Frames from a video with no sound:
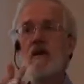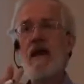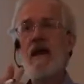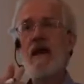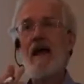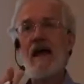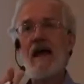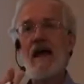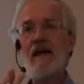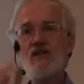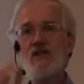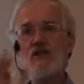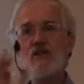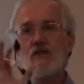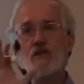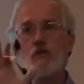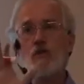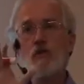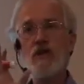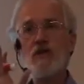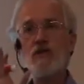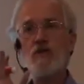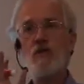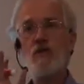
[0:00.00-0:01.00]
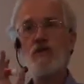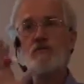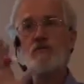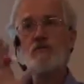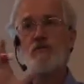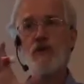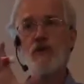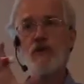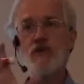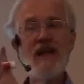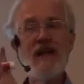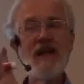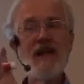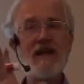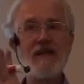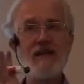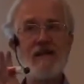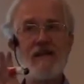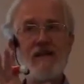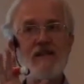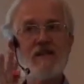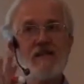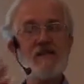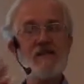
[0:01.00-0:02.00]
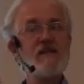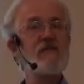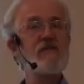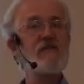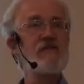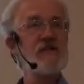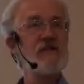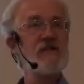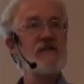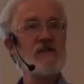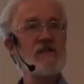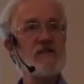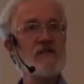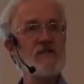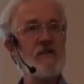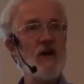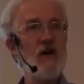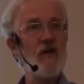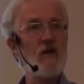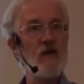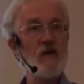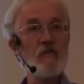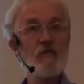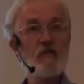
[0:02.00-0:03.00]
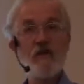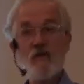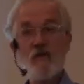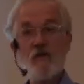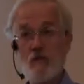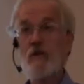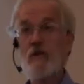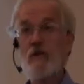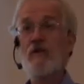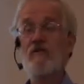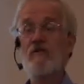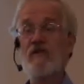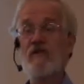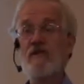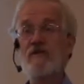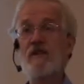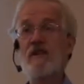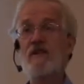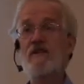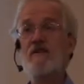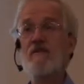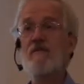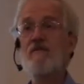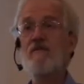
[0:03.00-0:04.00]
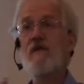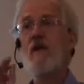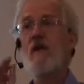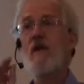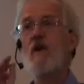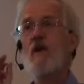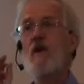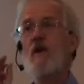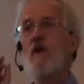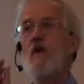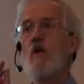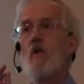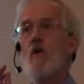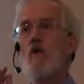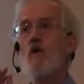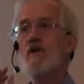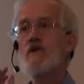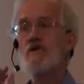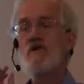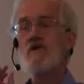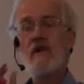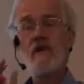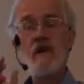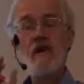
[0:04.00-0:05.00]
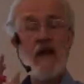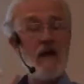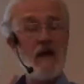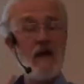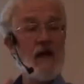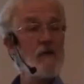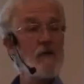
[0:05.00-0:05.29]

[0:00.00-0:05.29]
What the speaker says: glass through which was projected, this is the physics of alchemy, the real physics, and